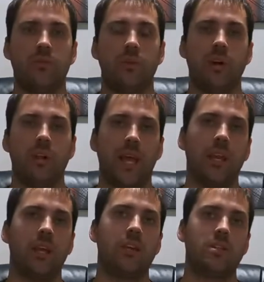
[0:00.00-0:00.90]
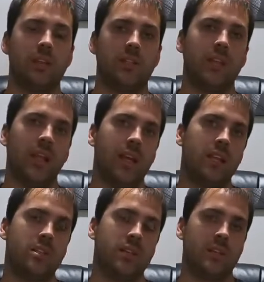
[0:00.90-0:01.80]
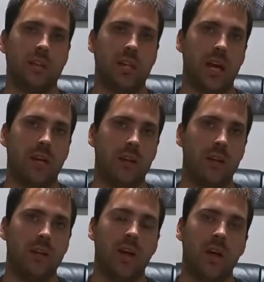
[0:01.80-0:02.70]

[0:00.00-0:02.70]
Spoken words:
4L80, 6L80, 6L90,